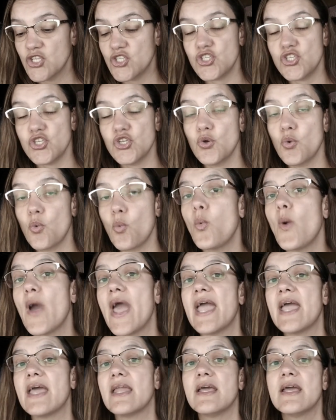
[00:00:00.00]
to
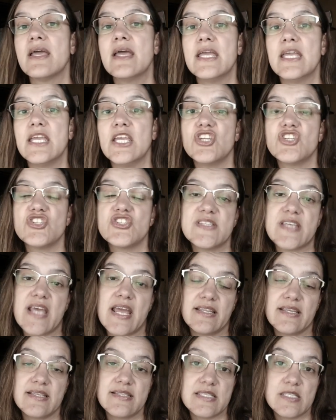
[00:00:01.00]
when each
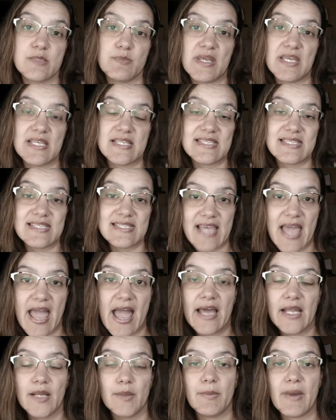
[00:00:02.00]
sentence is being
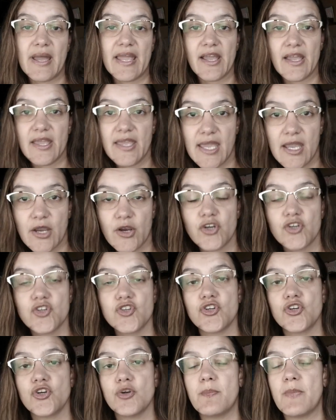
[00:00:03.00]
said by a
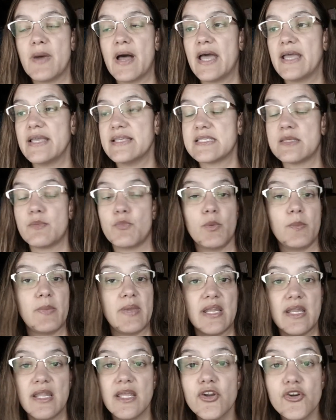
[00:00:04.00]
character, by someone
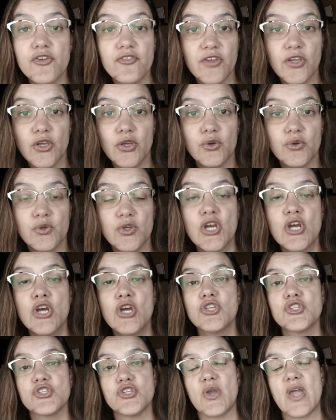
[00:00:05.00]
being interviewed.
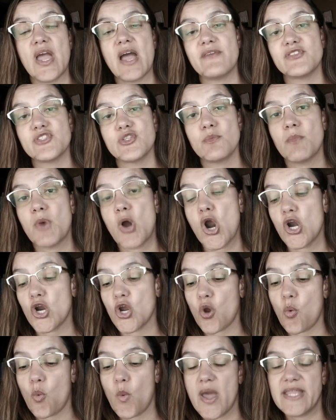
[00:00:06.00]
So you have to
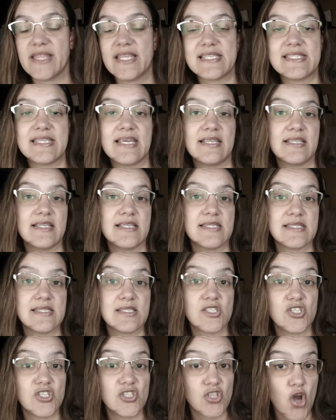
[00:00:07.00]
mark when the sentence
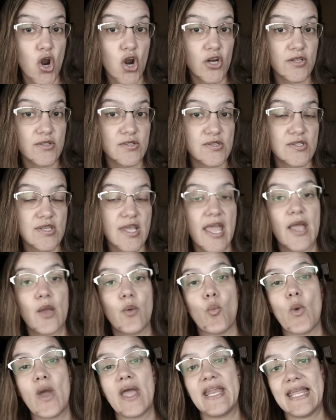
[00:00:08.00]
starts
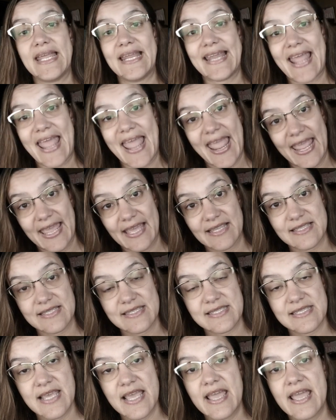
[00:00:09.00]
and when it
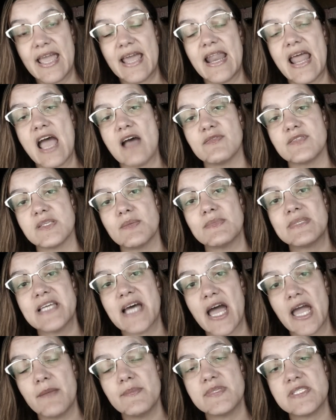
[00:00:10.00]
ends, and have some
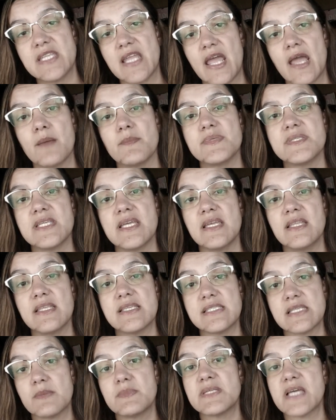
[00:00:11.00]
timestamps in
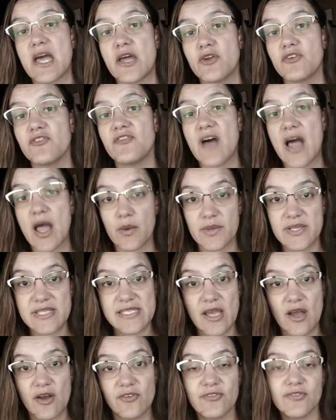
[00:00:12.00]
the subtitle file
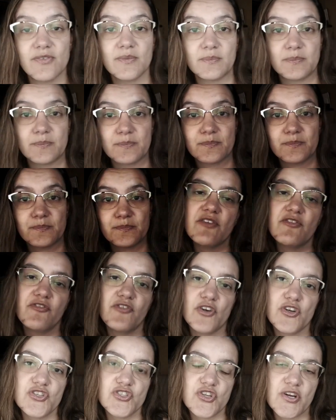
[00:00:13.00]
itself. So when I
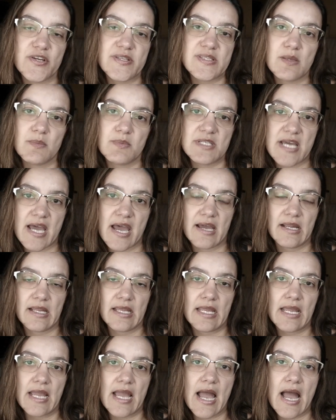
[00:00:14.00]
first started
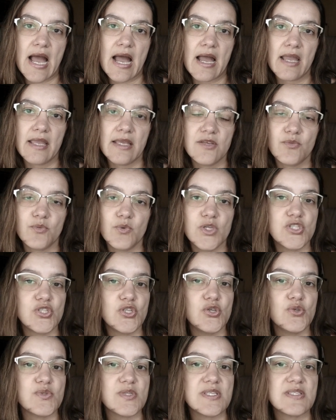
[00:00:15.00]
subtitling, I
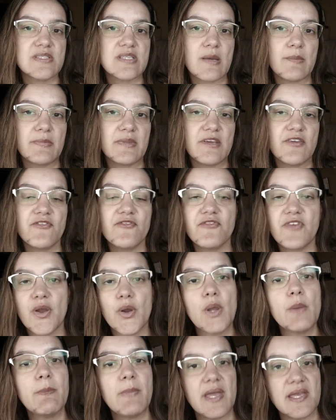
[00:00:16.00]
was using something
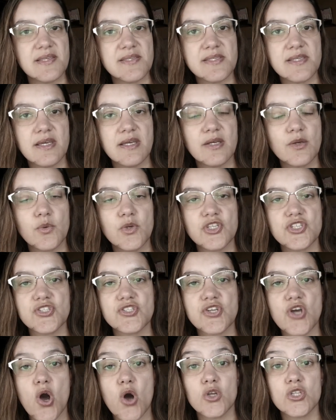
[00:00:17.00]
very basic, which
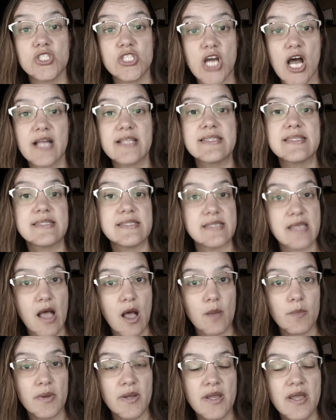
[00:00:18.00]
is called
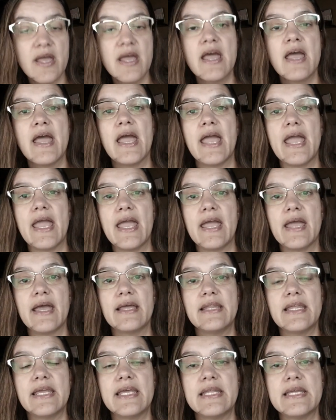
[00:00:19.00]
DotSub,
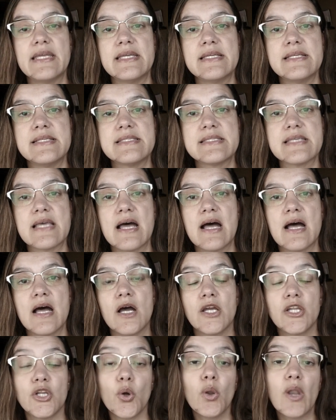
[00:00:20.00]
and it is
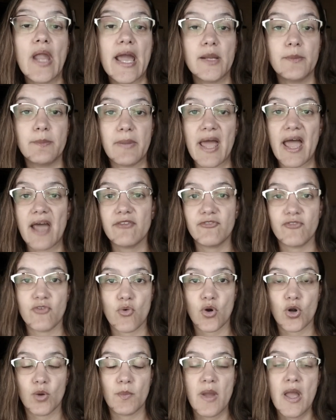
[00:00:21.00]
an online
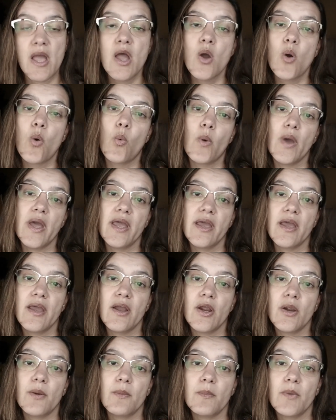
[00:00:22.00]
platform
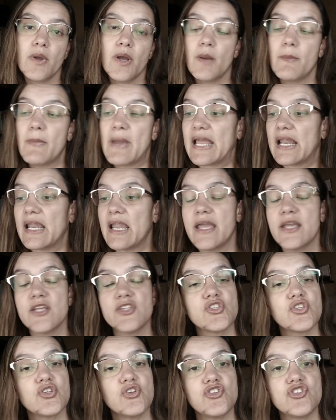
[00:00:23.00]
where my
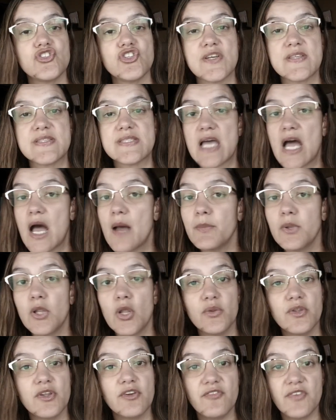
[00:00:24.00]
clients could just
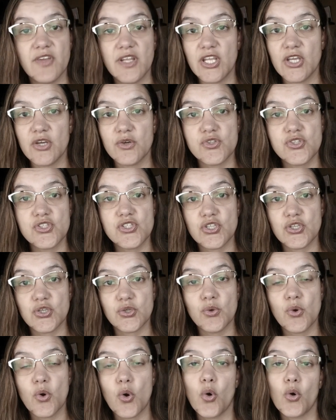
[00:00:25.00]
upload their videos
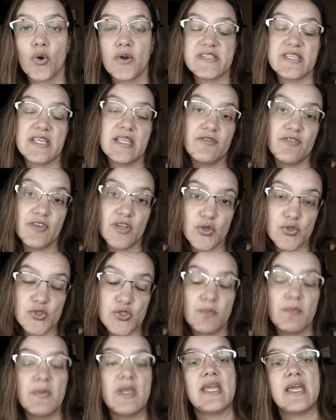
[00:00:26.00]
to, or send the video
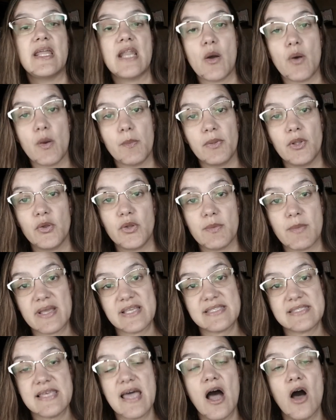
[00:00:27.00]
to me and I'll upload it
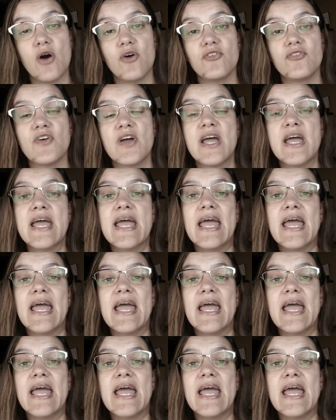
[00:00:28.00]
myself,